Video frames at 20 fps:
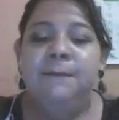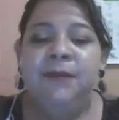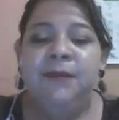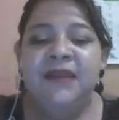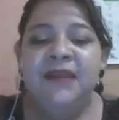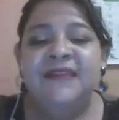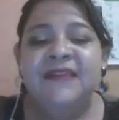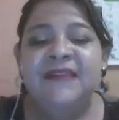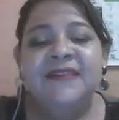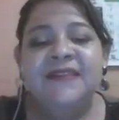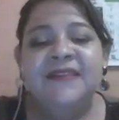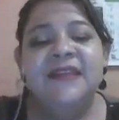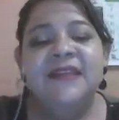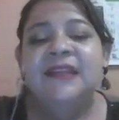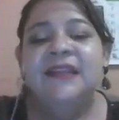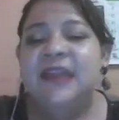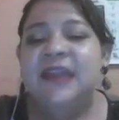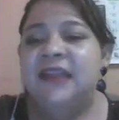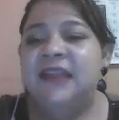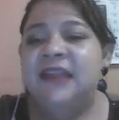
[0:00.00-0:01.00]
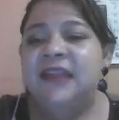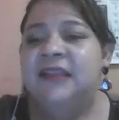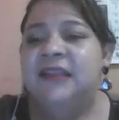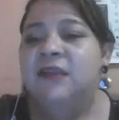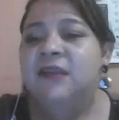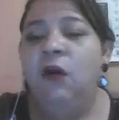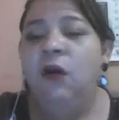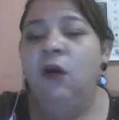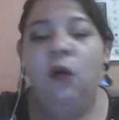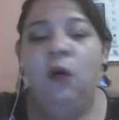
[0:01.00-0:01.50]
please delete
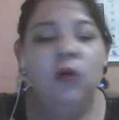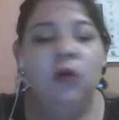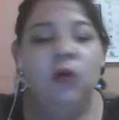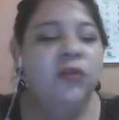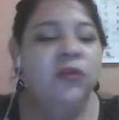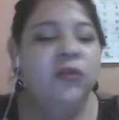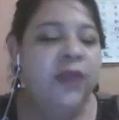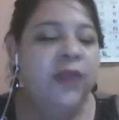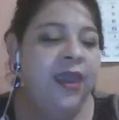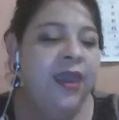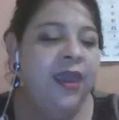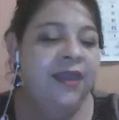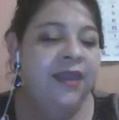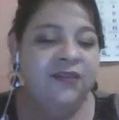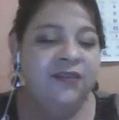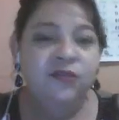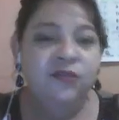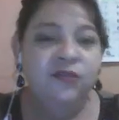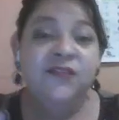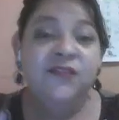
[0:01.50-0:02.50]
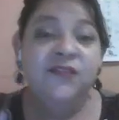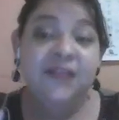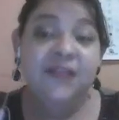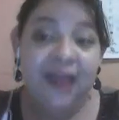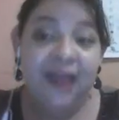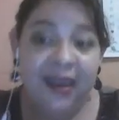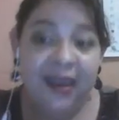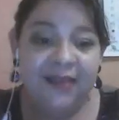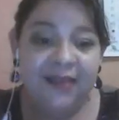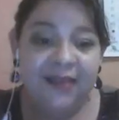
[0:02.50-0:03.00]
all the extra
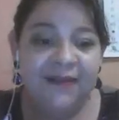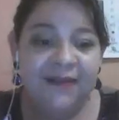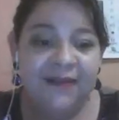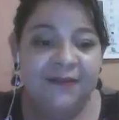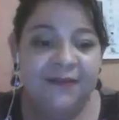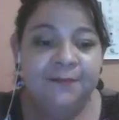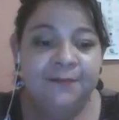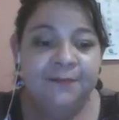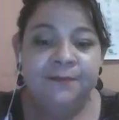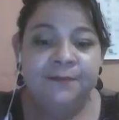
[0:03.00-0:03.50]
slides